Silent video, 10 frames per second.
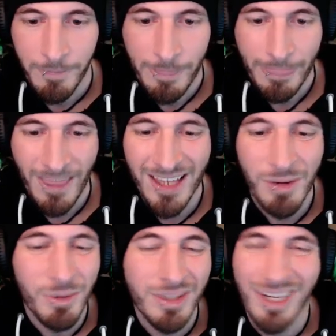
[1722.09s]
I know what
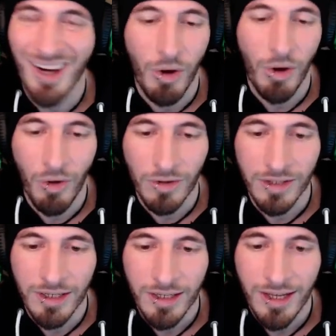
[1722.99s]
they're called.
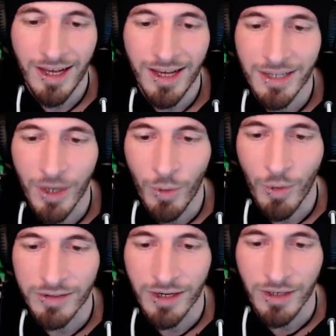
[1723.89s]
I know what
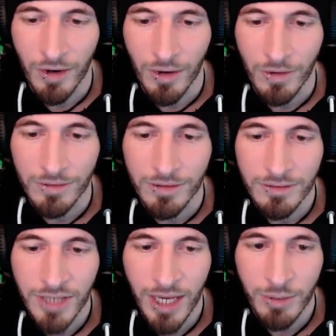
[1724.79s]
they're called.
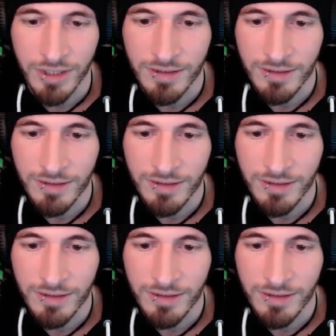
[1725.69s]
Cow tits.